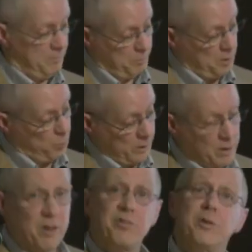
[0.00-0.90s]
between
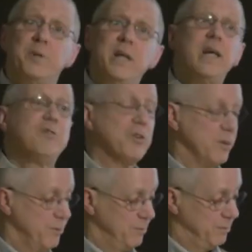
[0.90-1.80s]
custom and nature,
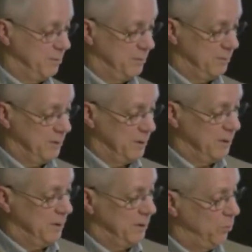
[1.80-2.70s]

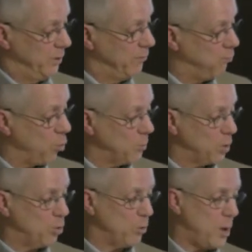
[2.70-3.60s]
with the
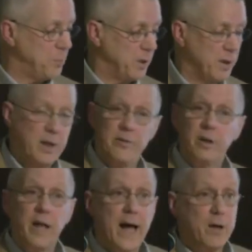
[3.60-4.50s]
former corrupt and
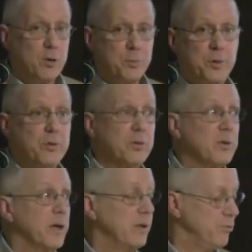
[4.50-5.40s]
the latter
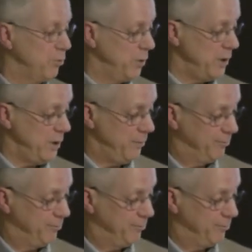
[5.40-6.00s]
pure and free.